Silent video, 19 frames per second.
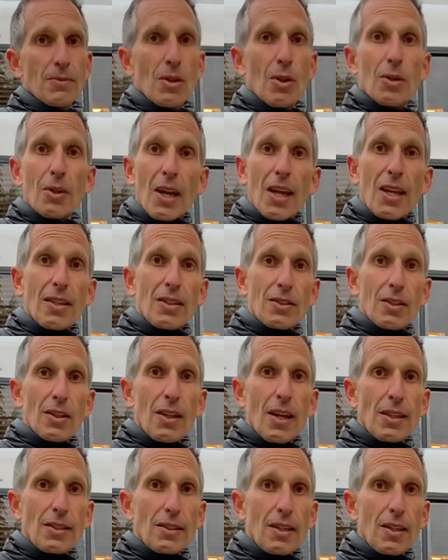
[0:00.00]
Okay, so
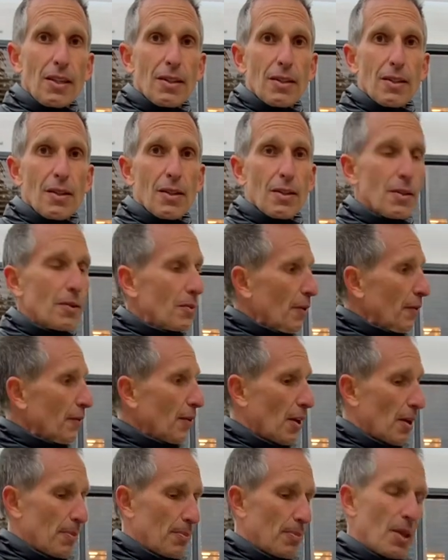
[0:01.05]
that's it. We've
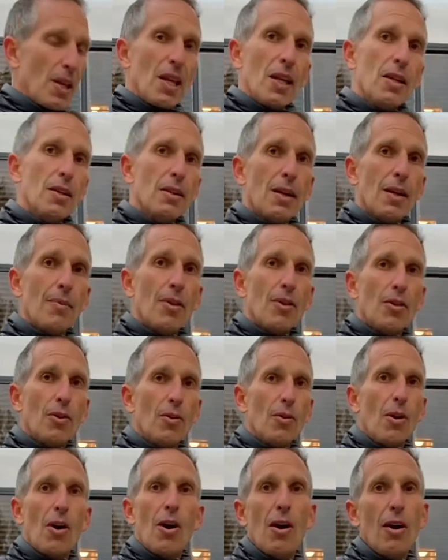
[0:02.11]
got pink coming
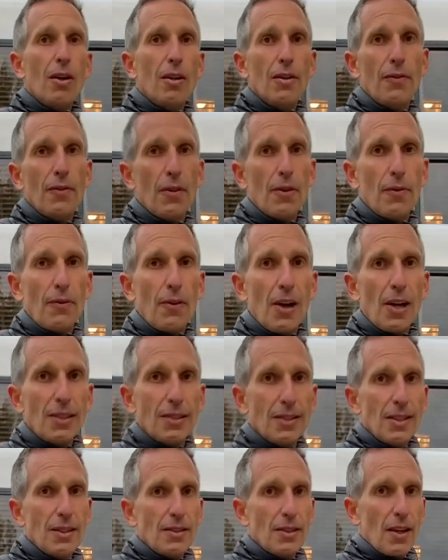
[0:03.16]
through all of the
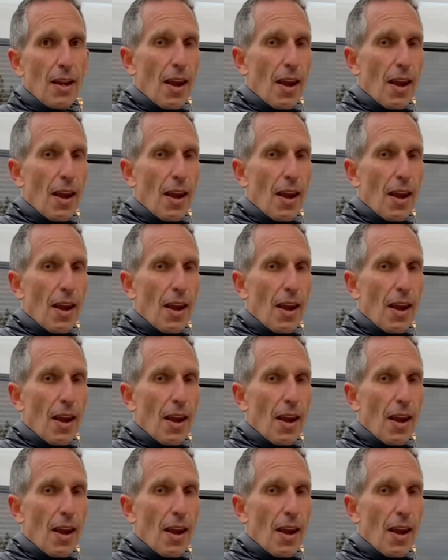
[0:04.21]
faucets.